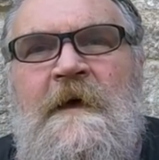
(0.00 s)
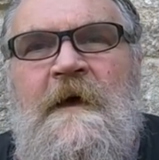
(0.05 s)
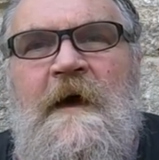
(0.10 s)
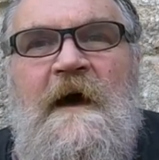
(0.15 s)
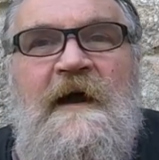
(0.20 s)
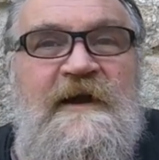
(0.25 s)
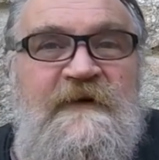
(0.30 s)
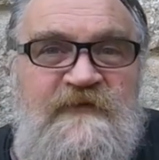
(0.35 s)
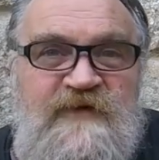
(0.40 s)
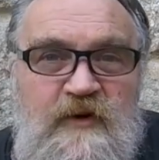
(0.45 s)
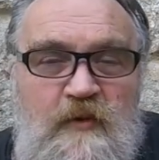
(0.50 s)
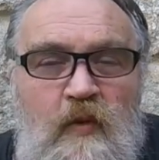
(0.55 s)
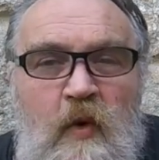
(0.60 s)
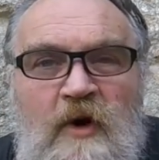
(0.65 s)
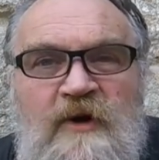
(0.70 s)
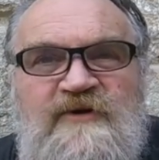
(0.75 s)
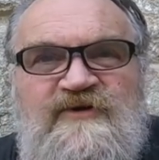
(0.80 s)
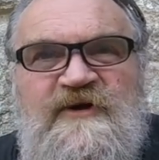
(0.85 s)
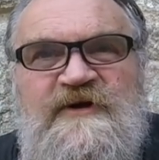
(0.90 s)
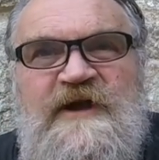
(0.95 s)
And if you
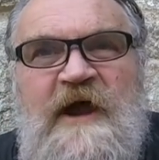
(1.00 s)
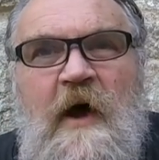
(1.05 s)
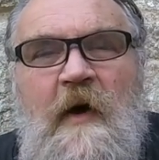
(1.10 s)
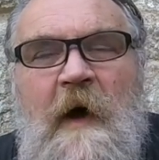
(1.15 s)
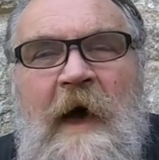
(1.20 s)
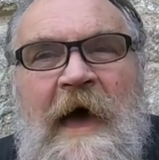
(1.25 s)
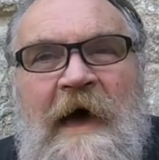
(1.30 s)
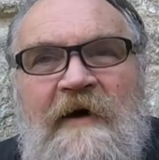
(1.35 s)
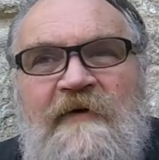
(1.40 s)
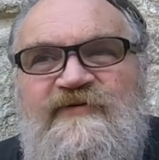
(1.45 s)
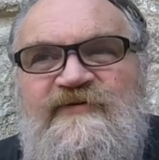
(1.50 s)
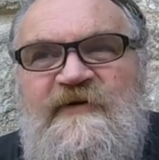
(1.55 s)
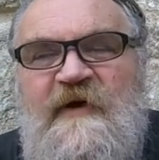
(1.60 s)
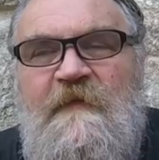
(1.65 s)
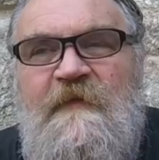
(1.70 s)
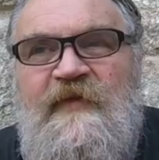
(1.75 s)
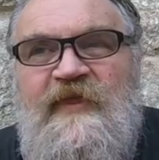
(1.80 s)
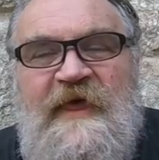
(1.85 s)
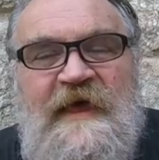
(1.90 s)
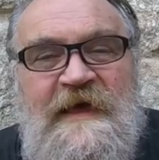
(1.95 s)
want to know how
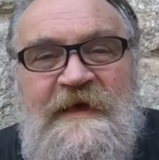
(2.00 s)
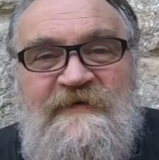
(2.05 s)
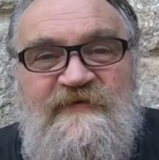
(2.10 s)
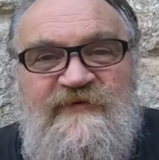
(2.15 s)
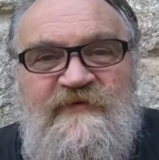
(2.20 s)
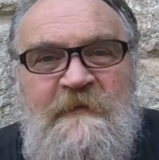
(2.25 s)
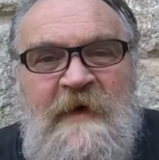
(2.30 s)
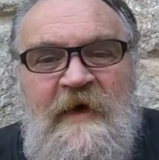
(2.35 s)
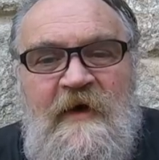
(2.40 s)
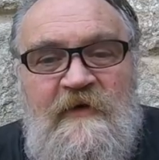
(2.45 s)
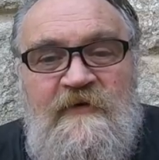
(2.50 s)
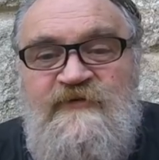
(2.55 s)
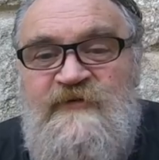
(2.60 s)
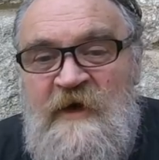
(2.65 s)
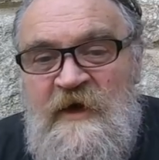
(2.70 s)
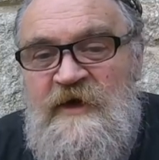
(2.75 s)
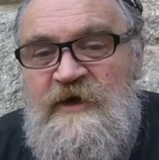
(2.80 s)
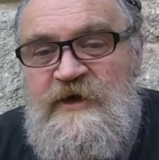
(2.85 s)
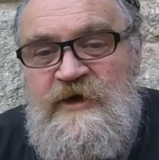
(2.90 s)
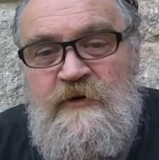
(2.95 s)
something smells,
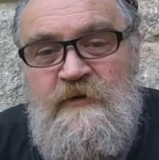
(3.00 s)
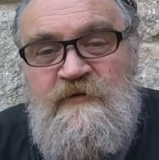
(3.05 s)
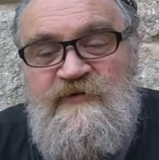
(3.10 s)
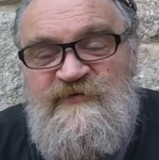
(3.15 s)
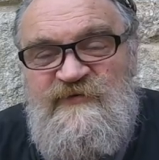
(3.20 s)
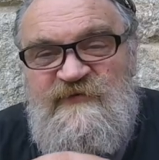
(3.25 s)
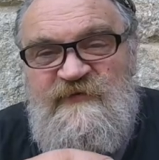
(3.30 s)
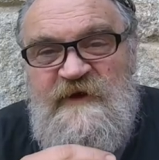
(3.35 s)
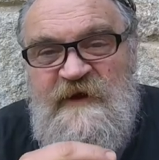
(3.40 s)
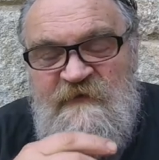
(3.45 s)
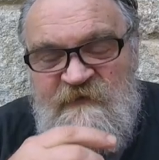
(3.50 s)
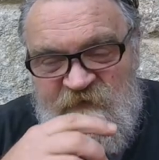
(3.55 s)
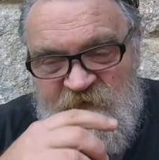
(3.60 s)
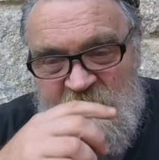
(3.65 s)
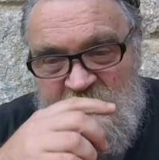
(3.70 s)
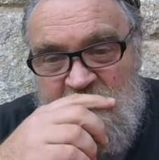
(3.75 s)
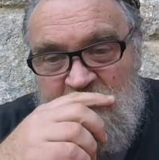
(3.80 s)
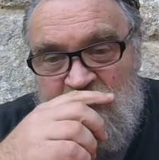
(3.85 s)
you sniff it.